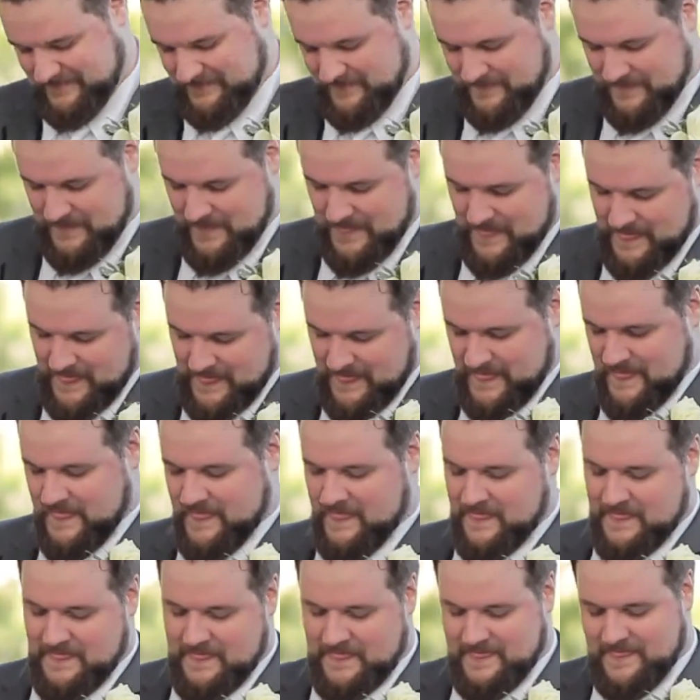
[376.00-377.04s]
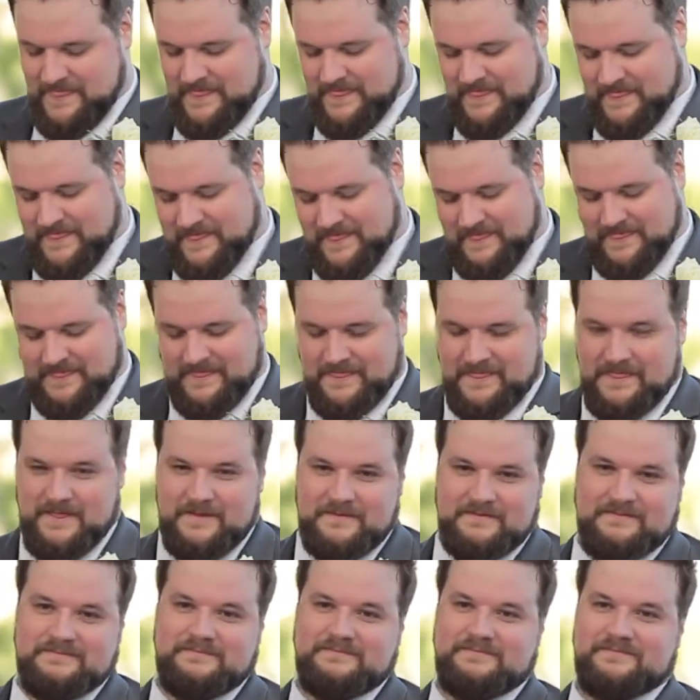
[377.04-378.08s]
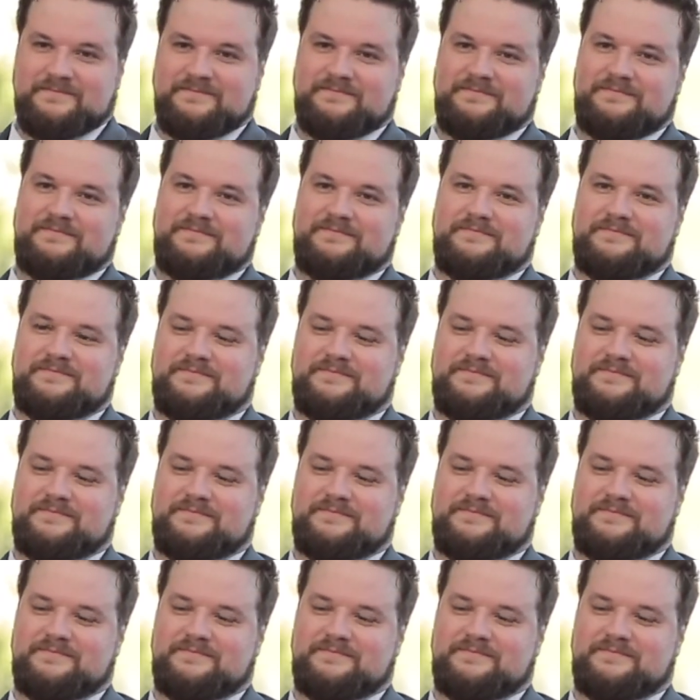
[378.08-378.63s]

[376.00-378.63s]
(silent)